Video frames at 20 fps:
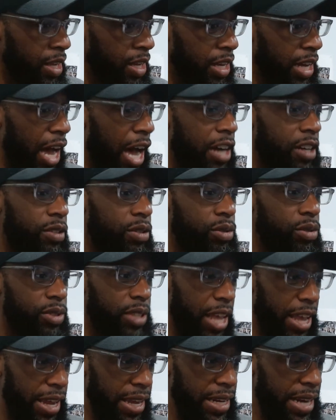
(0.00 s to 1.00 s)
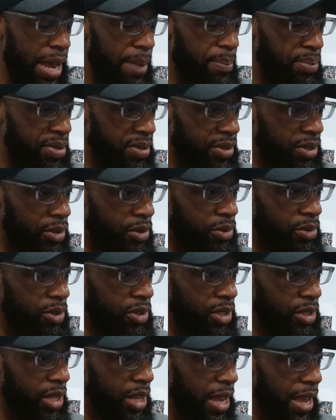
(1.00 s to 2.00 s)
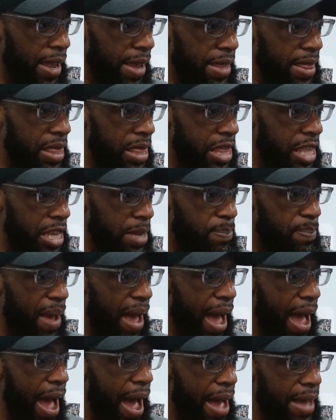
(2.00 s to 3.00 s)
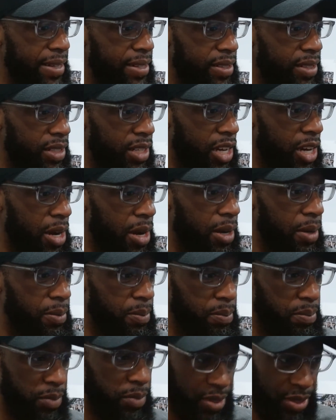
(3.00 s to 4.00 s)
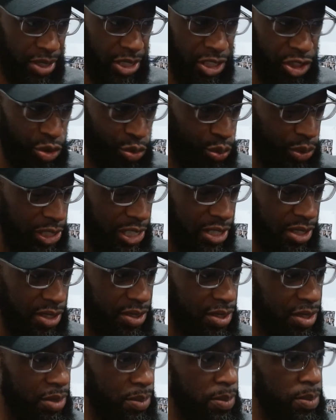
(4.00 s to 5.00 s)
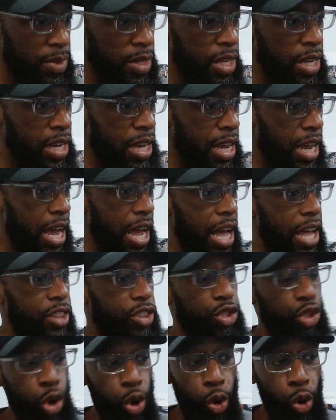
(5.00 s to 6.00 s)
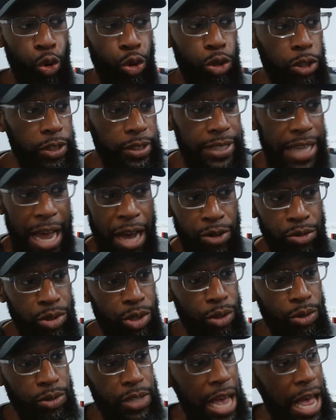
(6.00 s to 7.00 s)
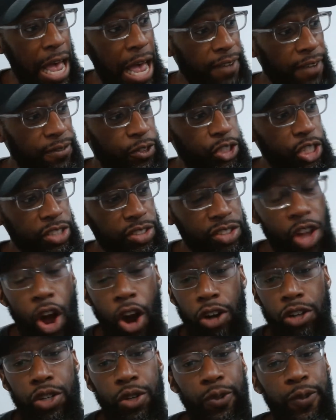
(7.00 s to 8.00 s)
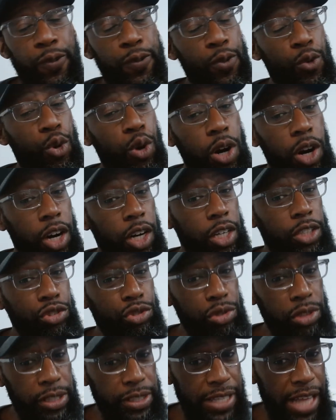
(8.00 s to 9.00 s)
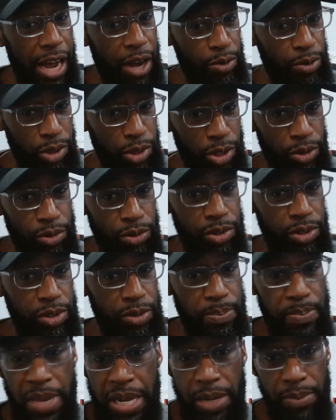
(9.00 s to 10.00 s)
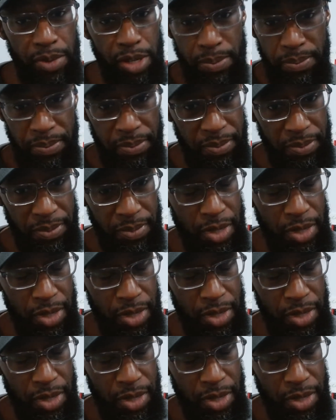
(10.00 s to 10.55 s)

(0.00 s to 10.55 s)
Out of those 8 episodes in the past 6 weeks, total downloads, I have just under 400 downloads, minimum